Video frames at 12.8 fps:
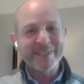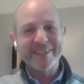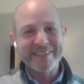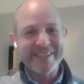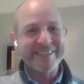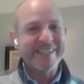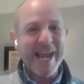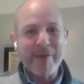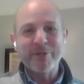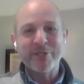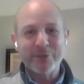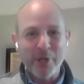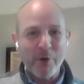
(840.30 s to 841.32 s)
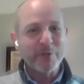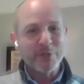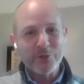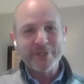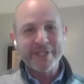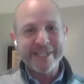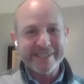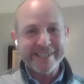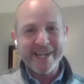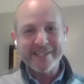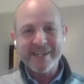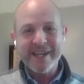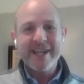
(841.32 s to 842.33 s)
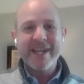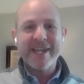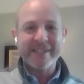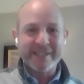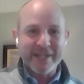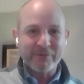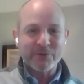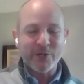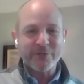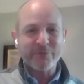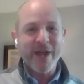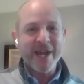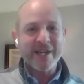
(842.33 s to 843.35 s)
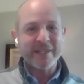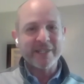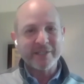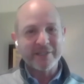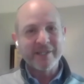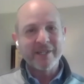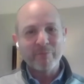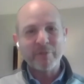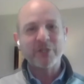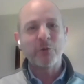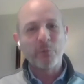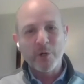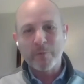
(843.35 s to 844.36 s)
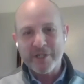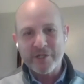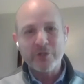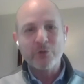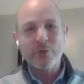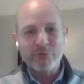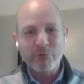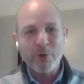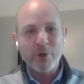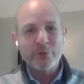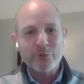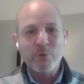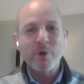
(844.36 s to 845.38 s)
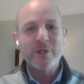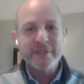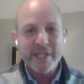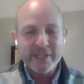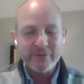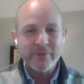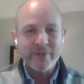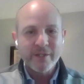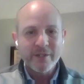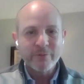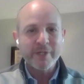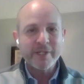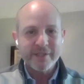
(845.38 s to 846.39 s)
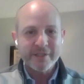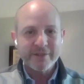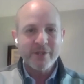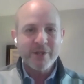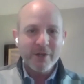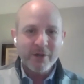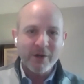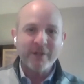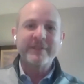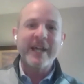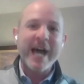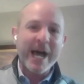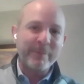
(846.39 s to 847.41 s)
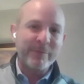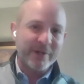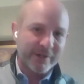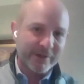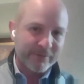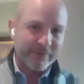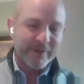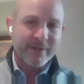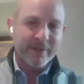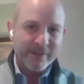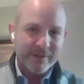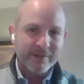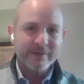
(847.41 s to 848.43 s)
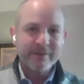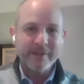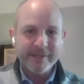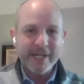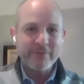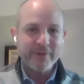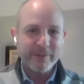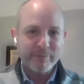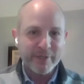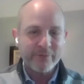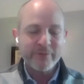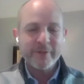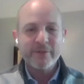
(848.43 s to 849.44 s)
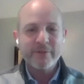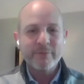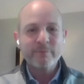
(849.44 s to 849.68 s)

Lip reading: the damage alone, which usually is the case, is enough to justify it. But the real reason you do it is for all those qualitative reasons on top of the safety benefits.